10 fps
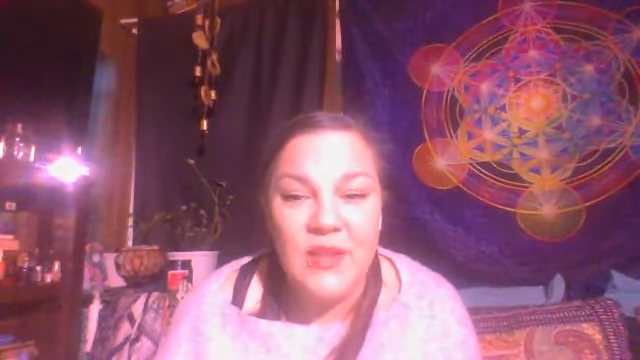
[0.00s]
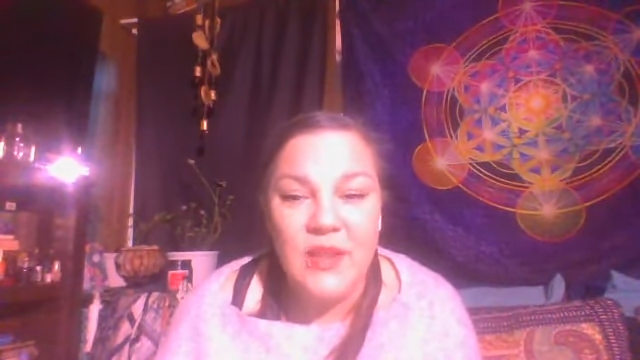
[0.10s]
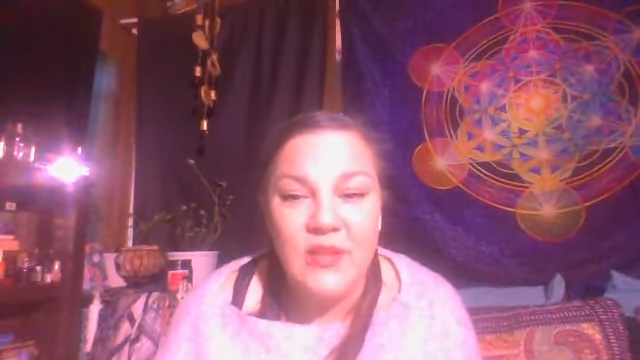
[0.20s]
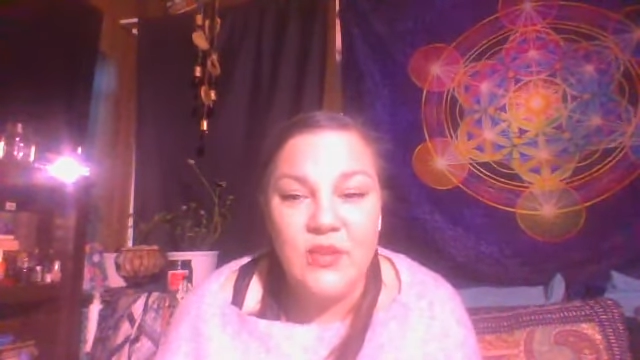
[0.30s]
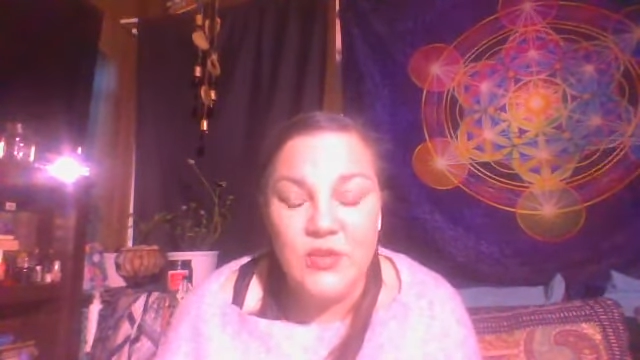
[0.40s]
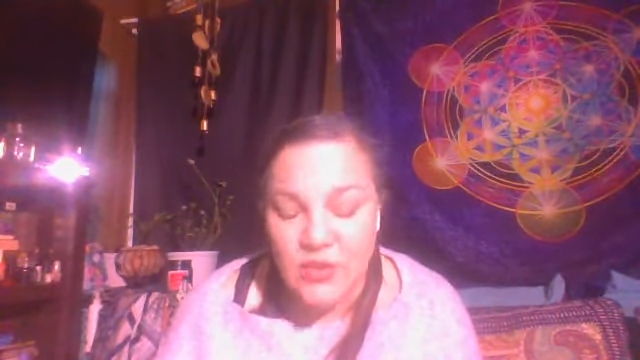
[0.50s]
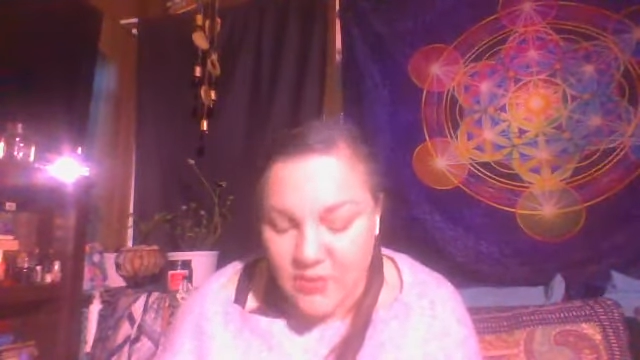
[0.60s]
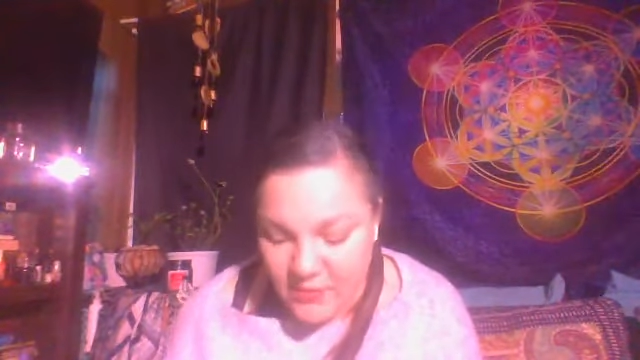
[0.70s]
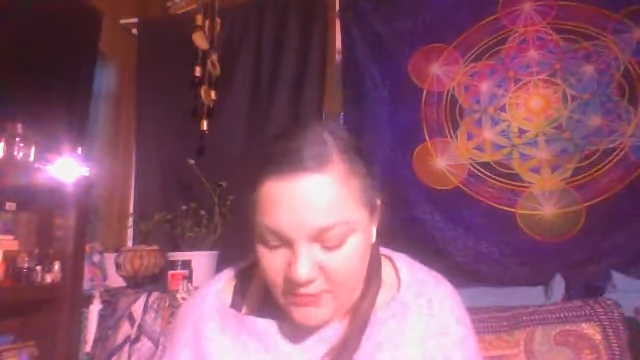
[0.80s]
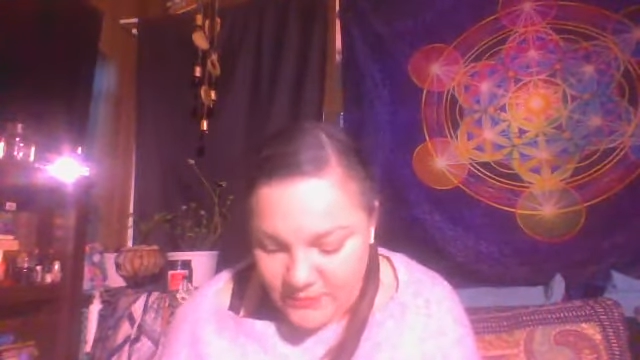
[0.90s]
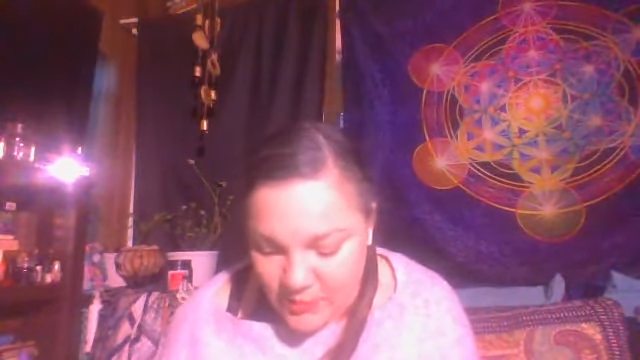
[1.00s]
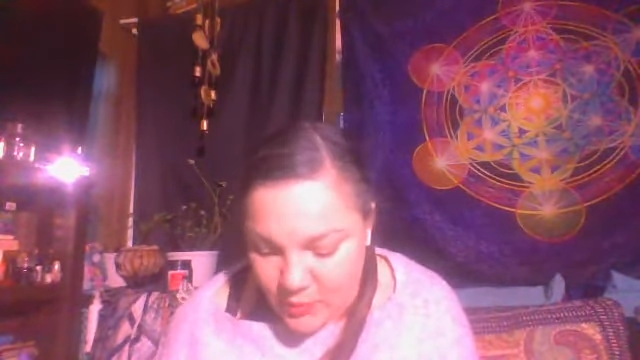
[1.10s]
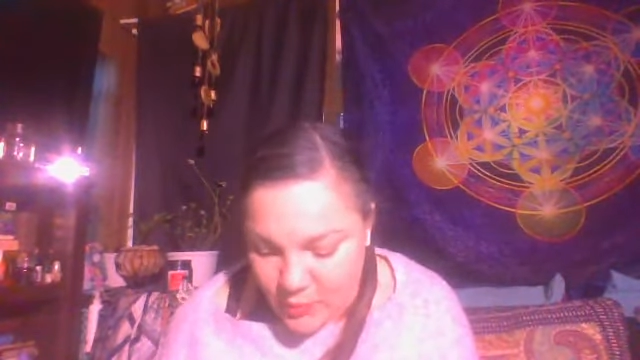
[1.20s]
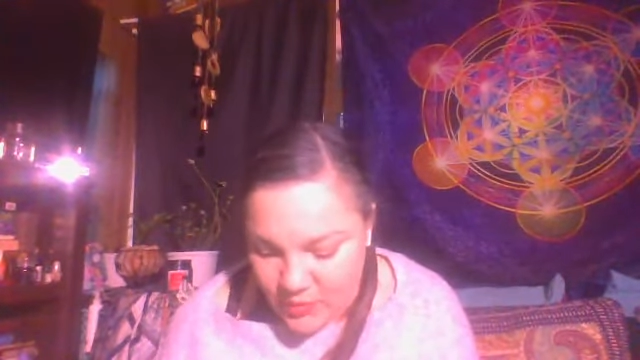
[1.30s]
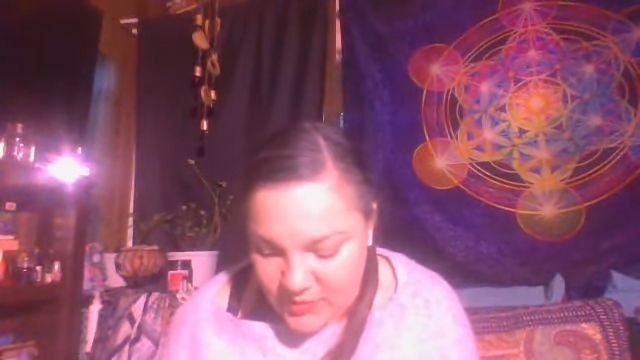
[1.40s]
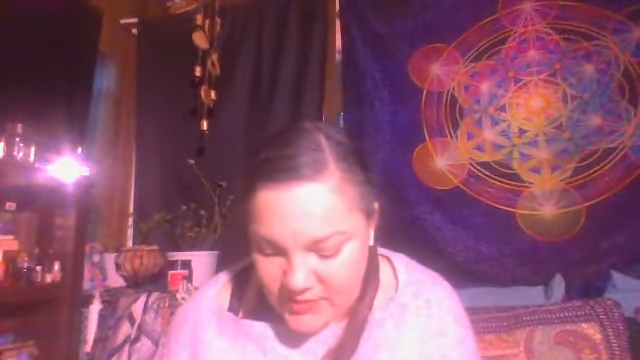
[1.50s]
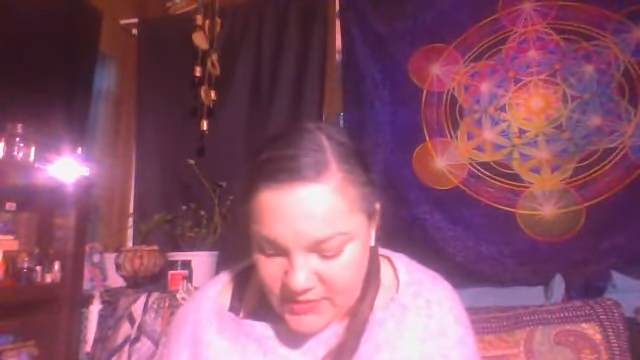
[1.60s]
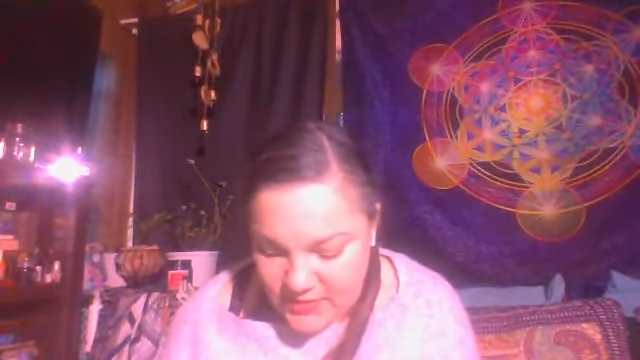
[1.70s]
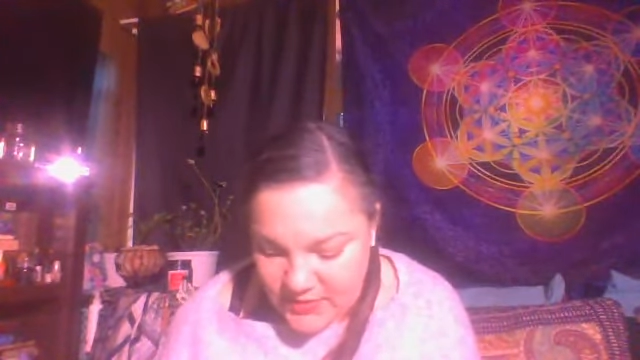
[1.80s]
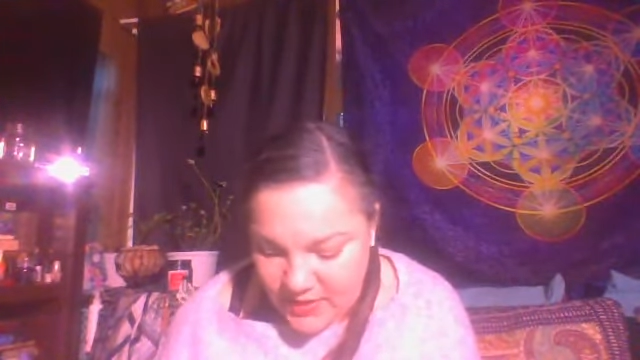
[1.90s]
in your journal or
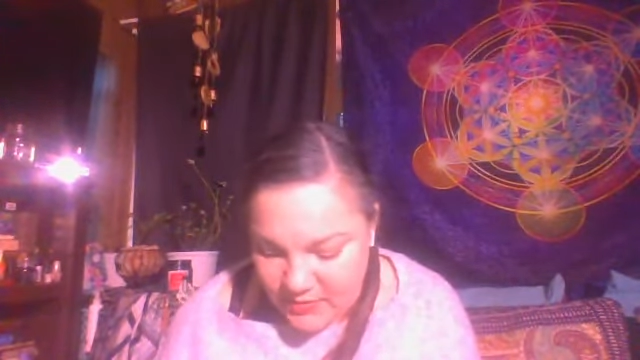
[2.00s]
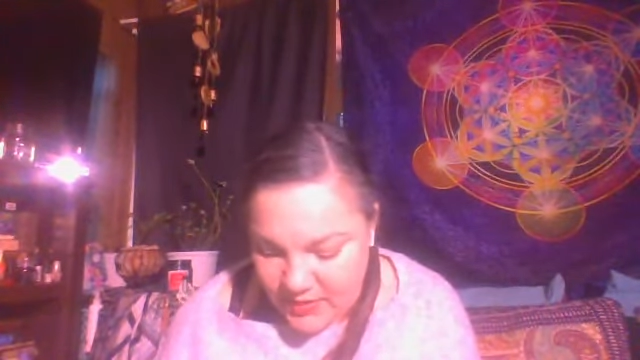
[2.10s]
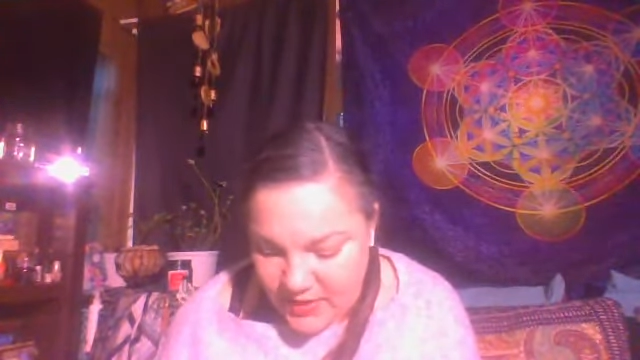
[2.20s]
sit down